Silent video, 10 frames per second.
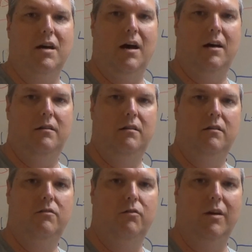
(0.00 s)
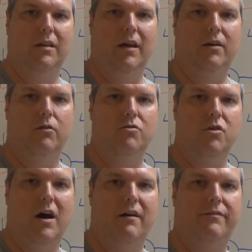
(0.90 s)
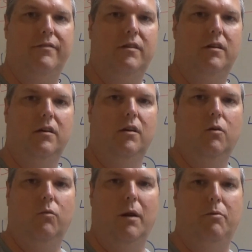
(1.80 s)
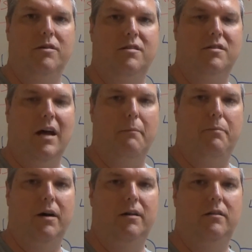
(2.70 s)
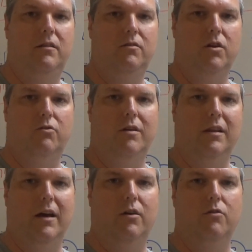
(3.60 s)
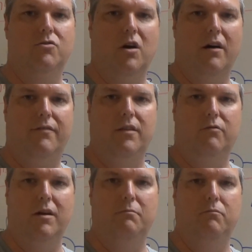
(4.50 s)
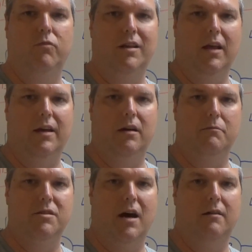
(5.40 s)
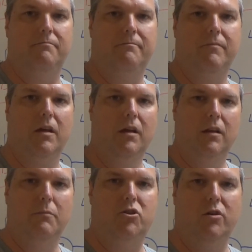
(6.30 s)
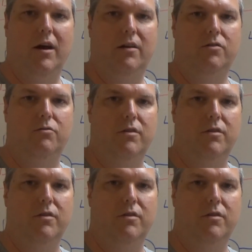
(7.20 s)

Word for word: on, the red light goes off. When I press the stop button, the green light goes off and the red, red light comes on. Let me show you how to do